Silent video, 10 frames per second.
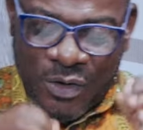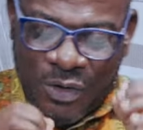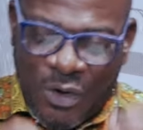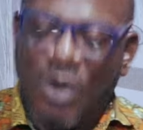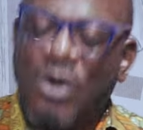
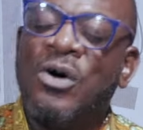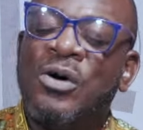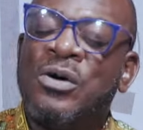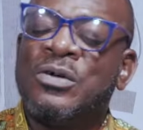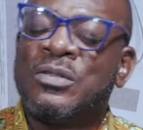
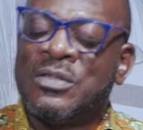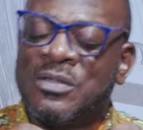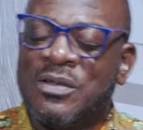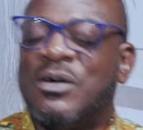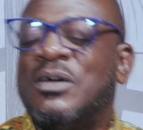God's
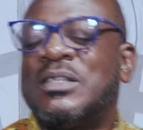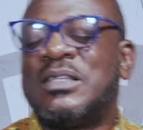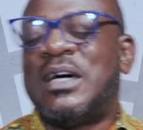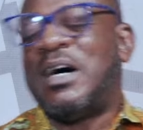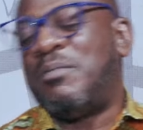got
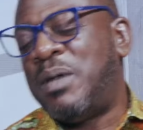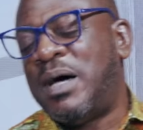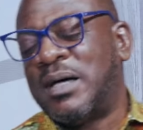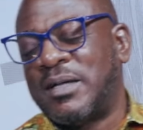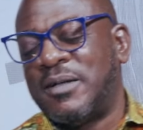our back.